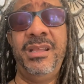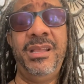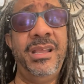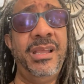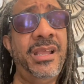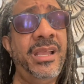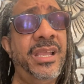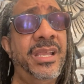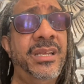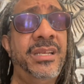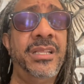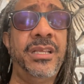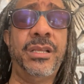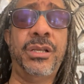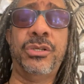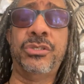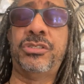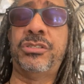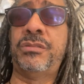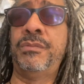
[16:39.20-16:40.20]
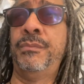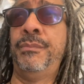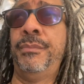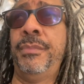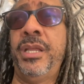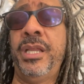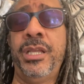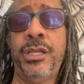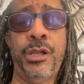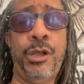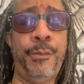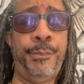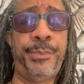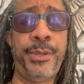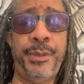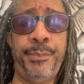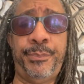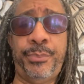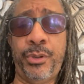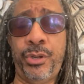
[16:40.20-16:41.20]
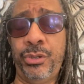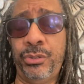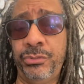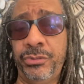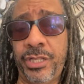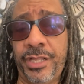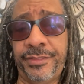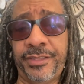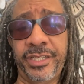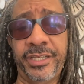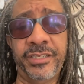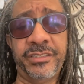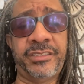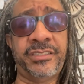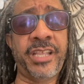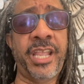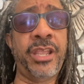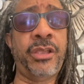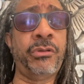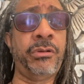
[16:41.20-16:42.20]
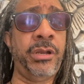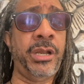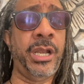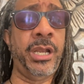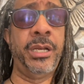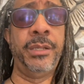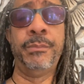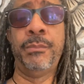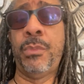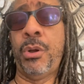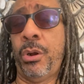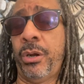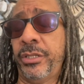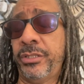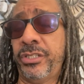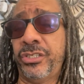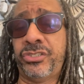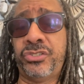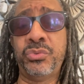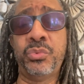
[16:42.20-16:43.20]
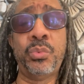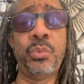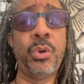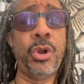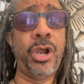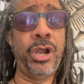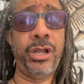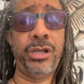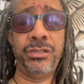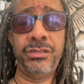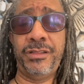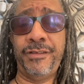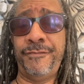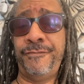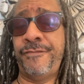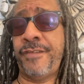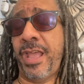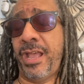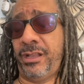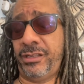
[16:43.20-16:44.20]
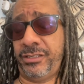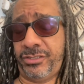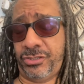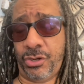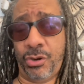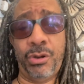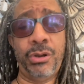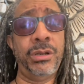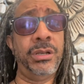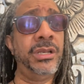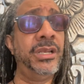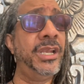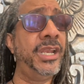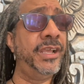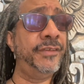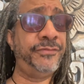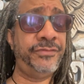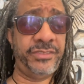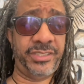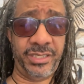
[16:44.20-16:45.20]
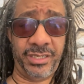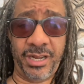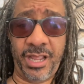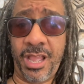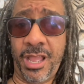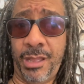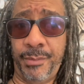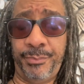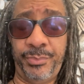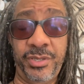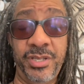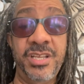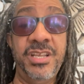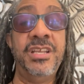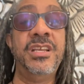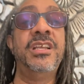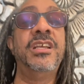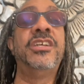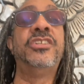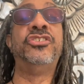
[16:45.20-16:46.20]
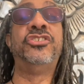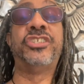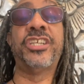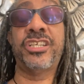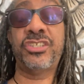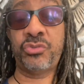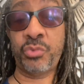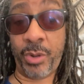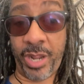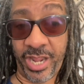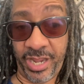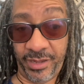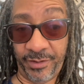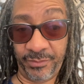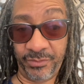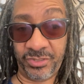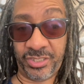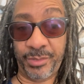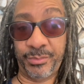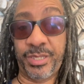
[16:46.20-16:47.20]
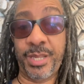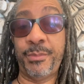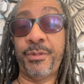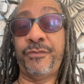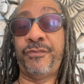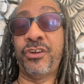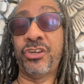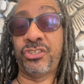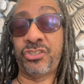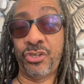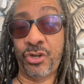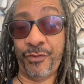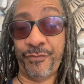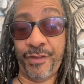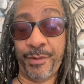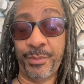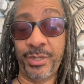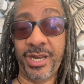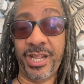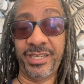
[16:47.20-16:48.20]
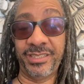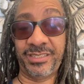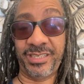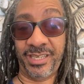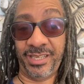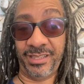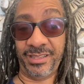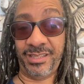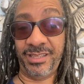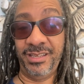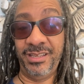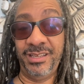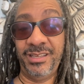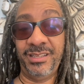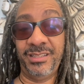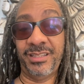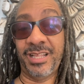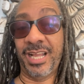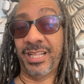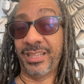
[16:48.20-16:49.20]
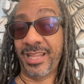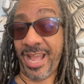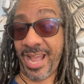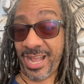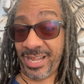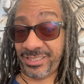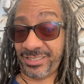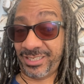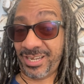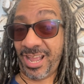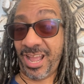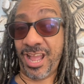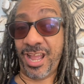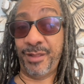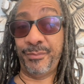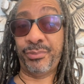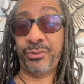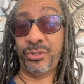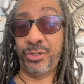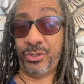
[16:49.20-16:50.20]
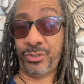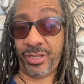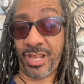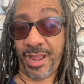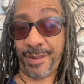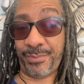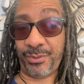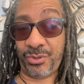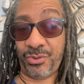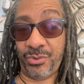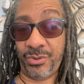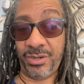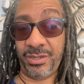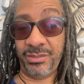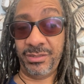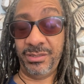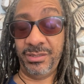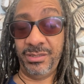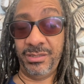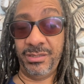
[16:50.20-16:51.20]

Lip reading: Ay, Dios mio, people. Nothing is sacred anymore in this world. The veils are lifted up. Just wait, September 1st and November 19th. That last time, Pluto and Capricorn.